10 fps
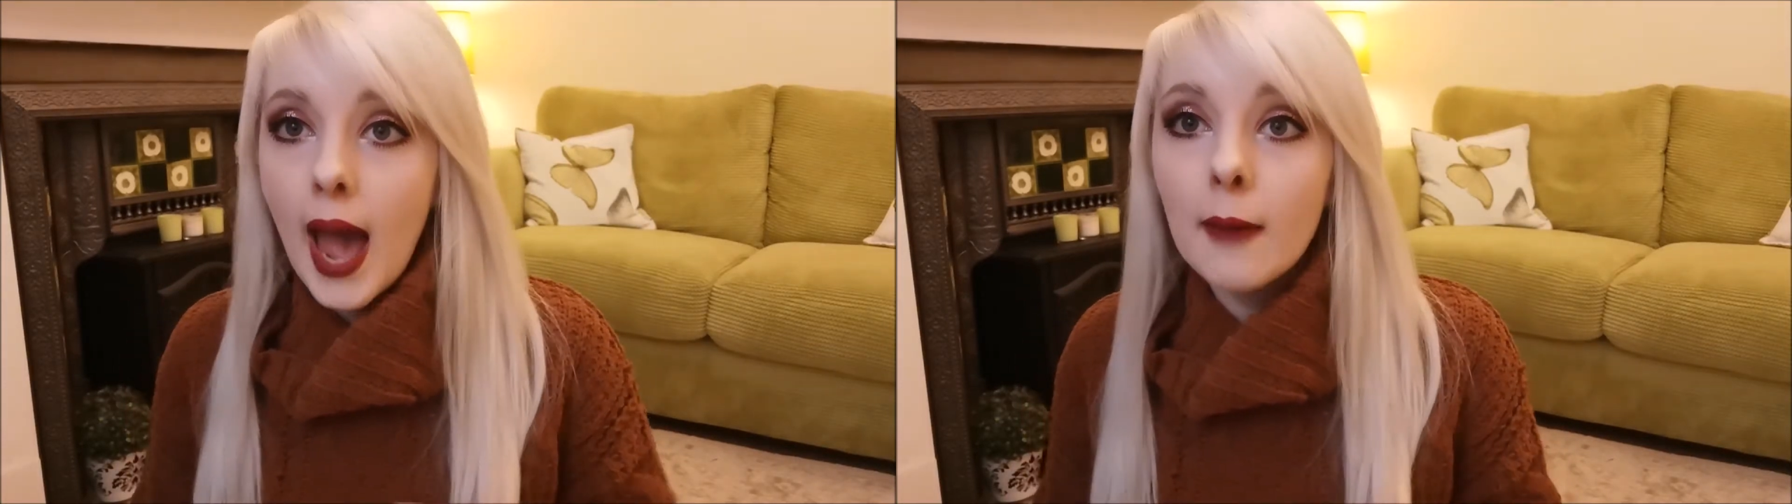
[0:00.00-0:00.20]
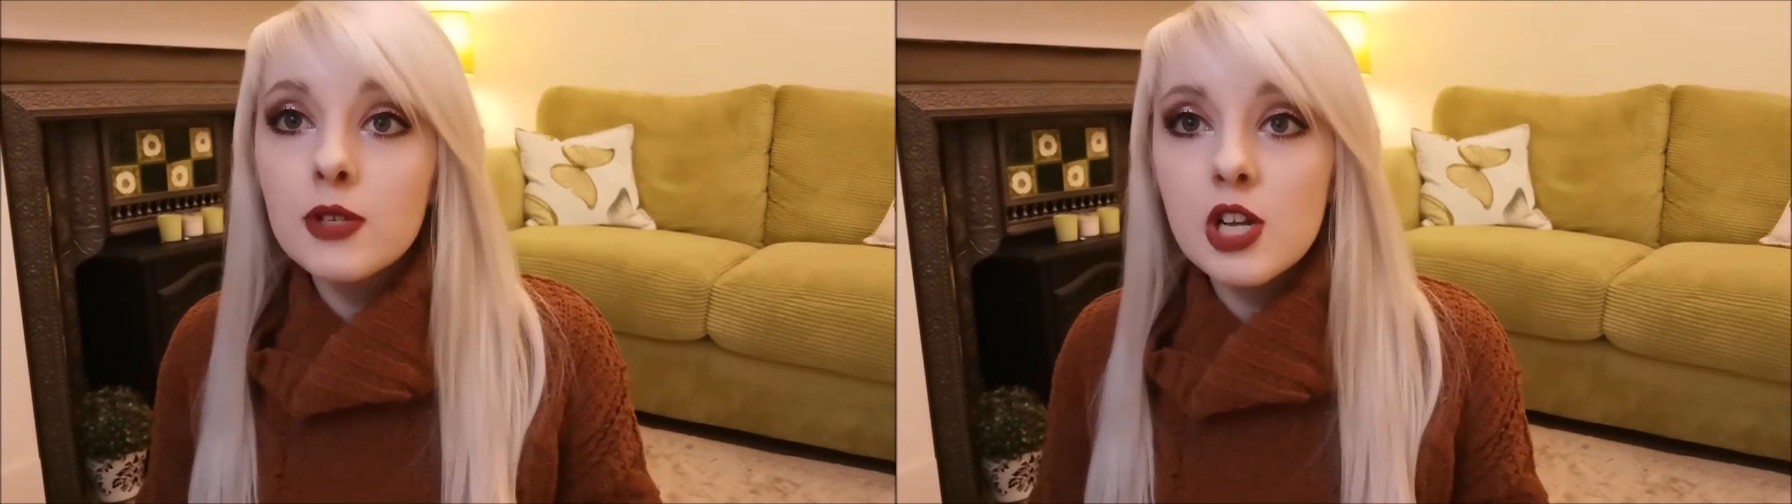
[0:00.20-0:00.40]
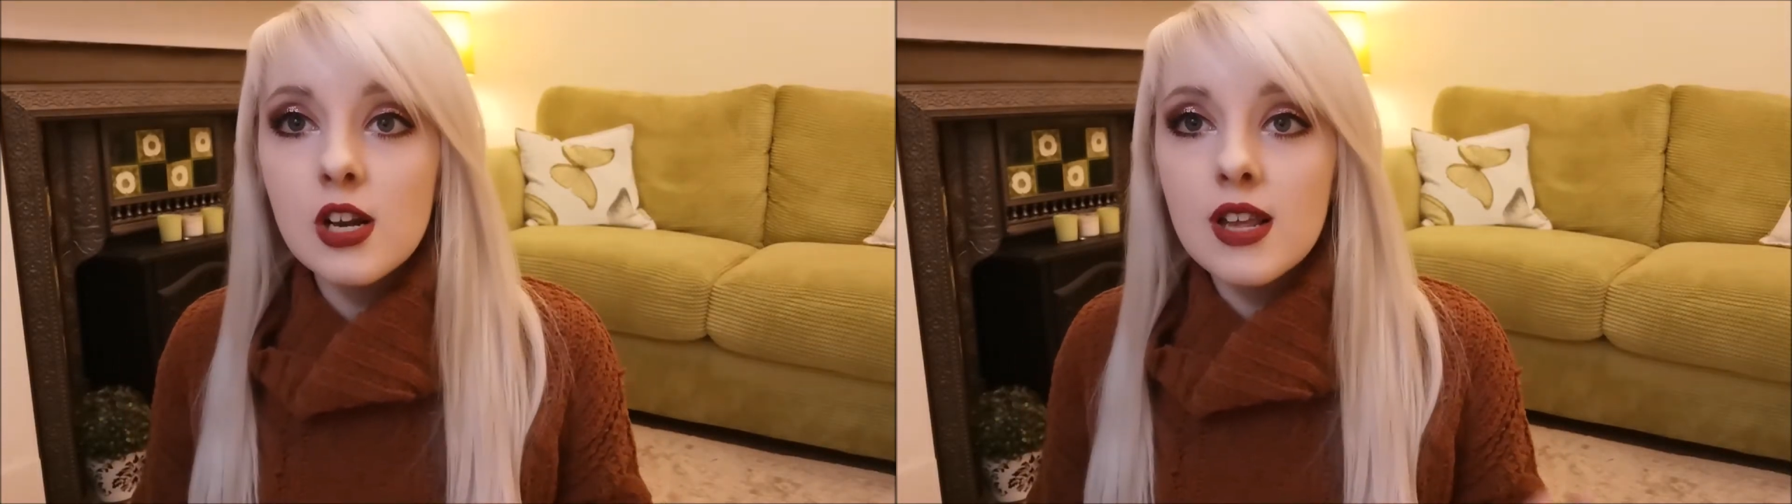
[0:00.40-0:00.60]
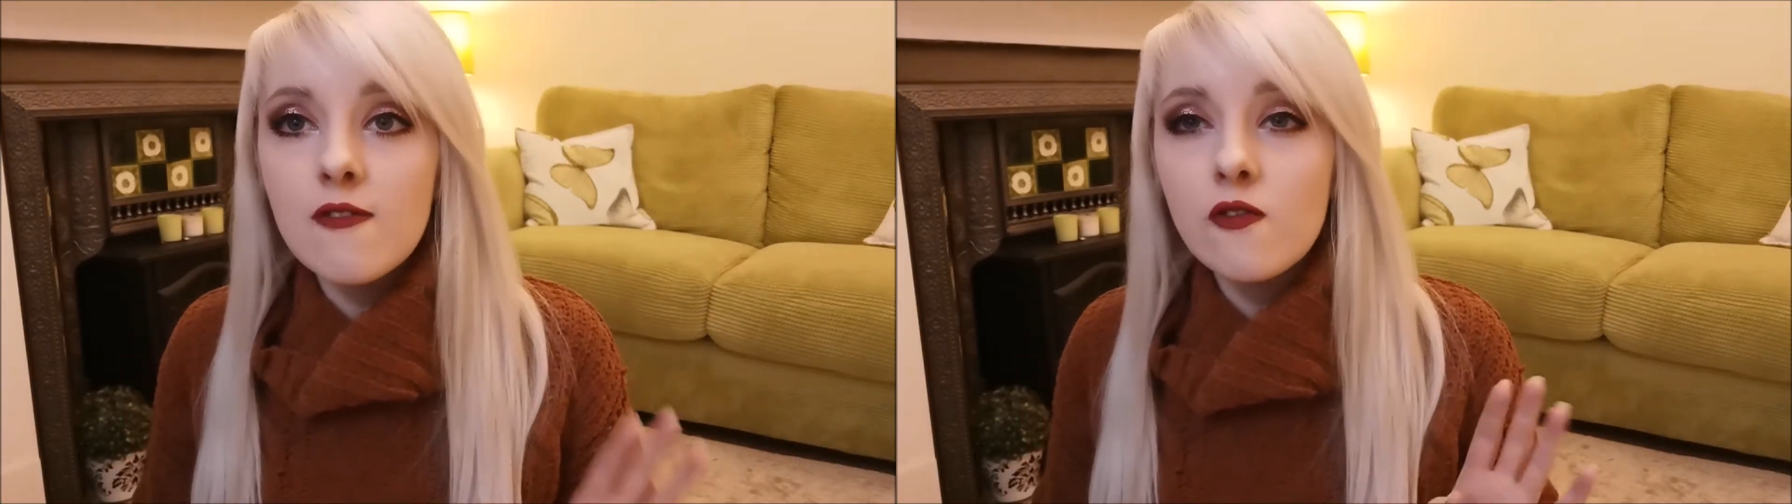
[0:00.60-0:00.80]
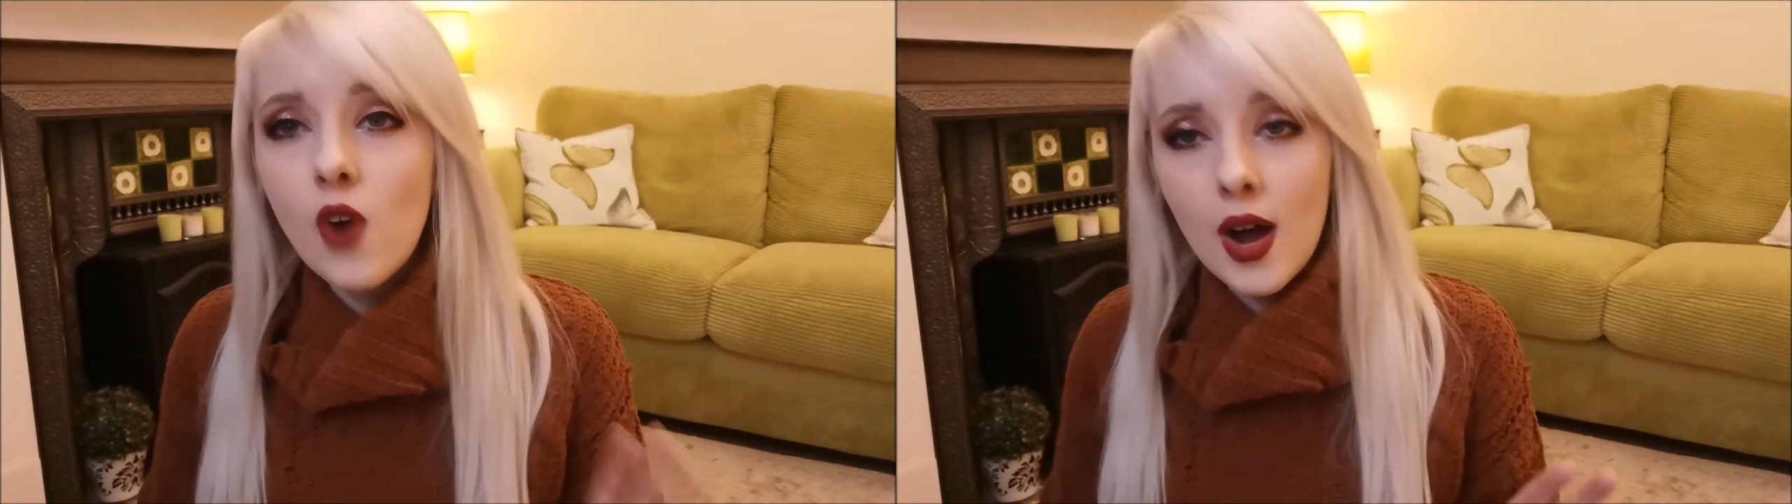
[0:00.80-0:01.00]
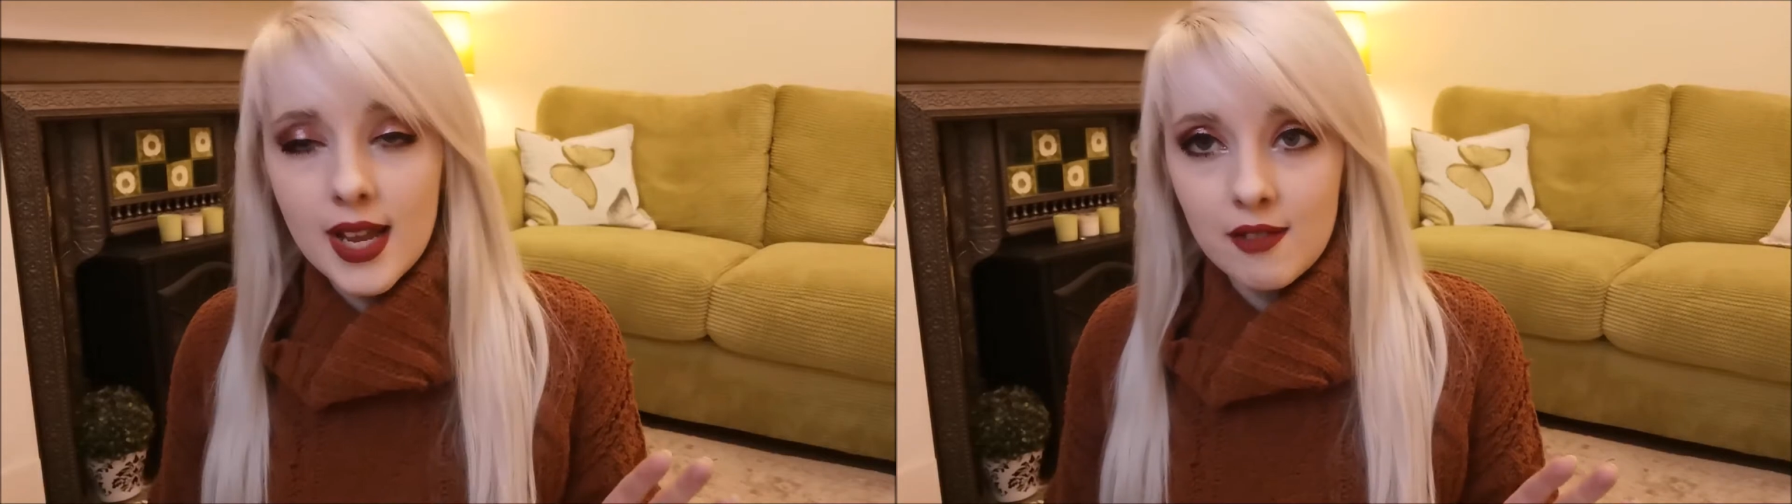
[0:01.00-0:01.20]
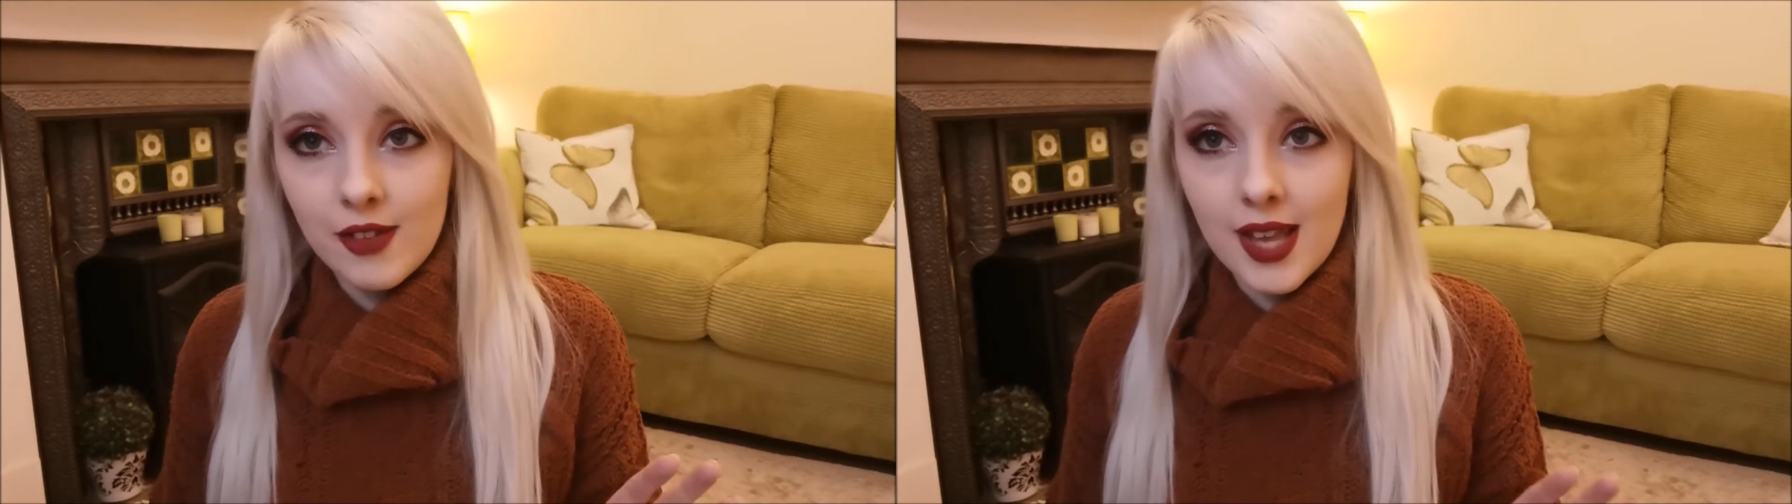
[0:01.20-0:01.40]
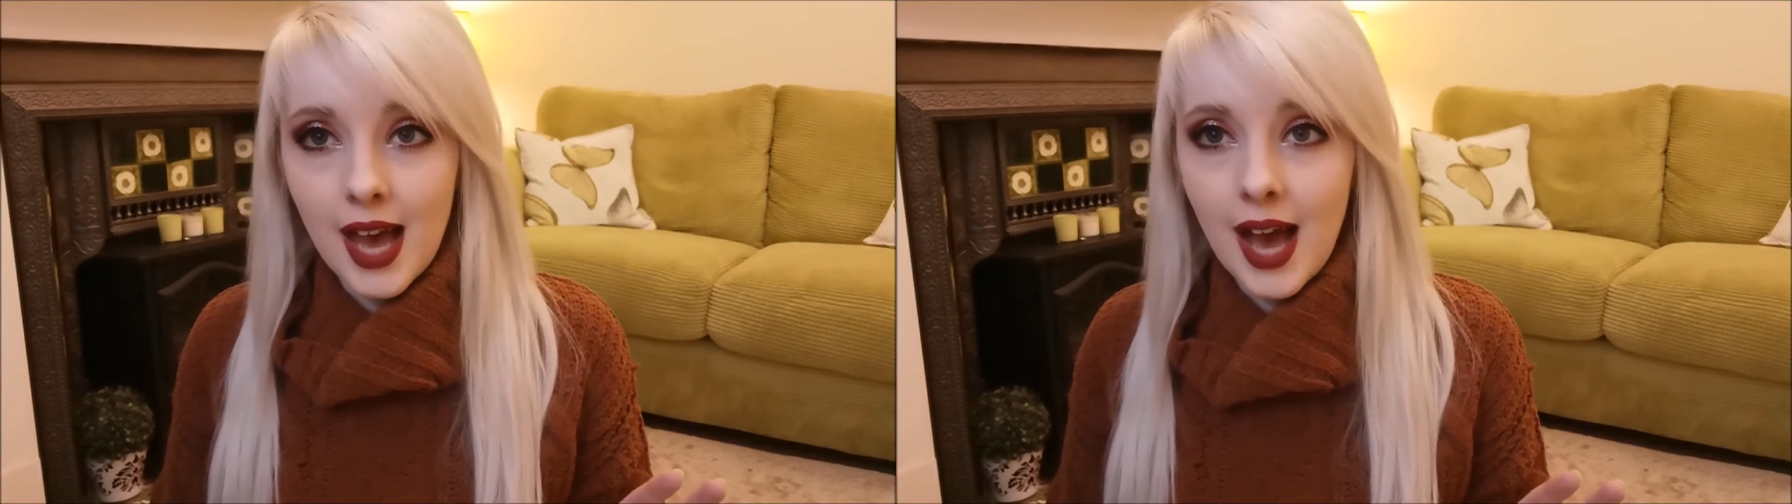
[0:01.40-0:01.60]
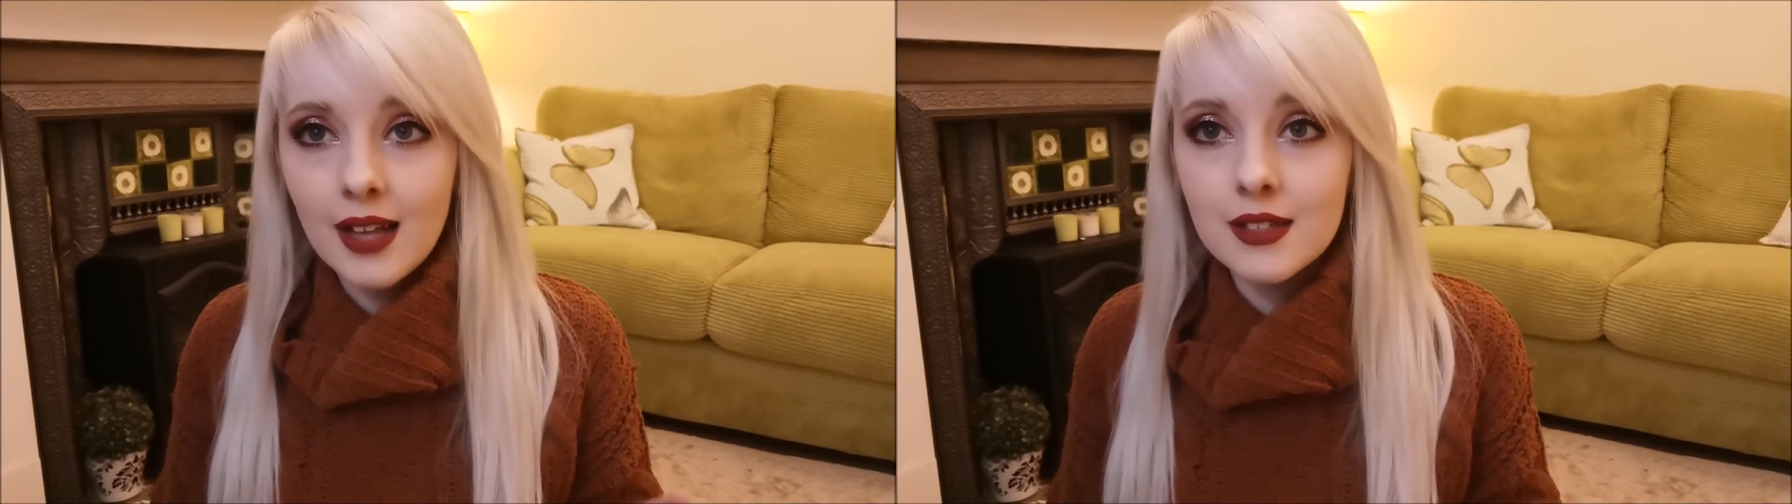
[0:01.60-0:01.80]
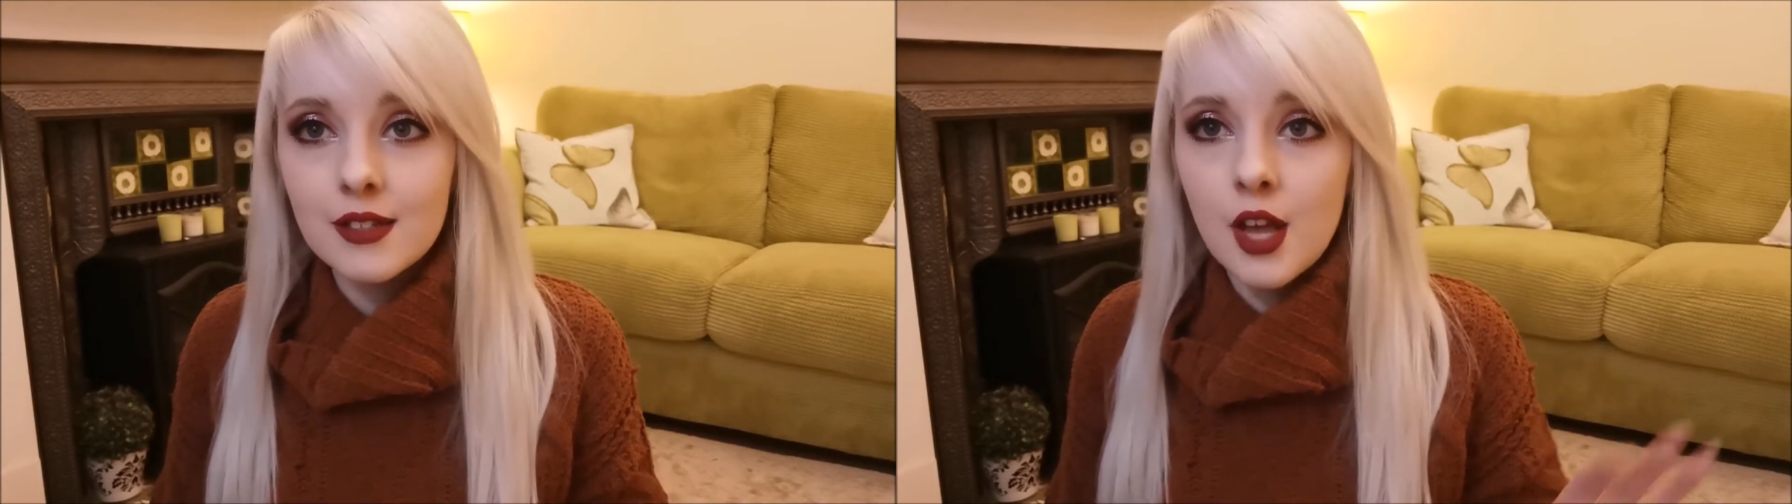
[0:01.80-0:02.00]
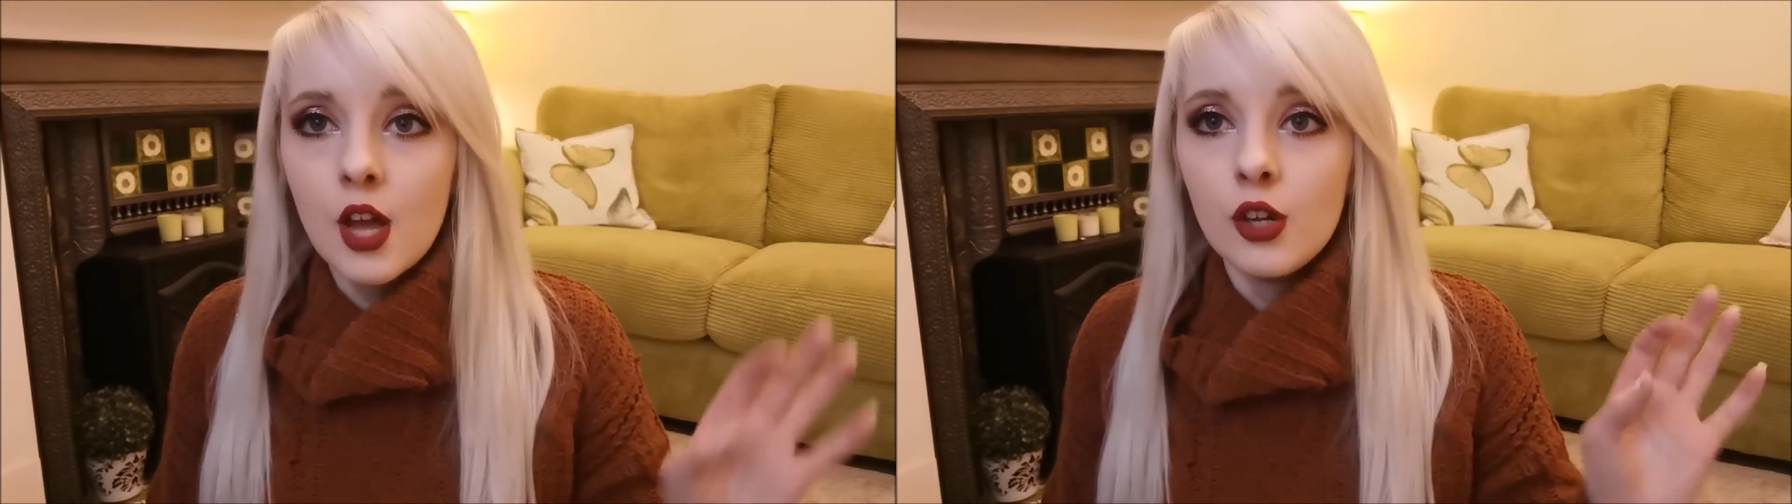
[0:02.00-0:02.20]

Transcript: absolutely fine for cats,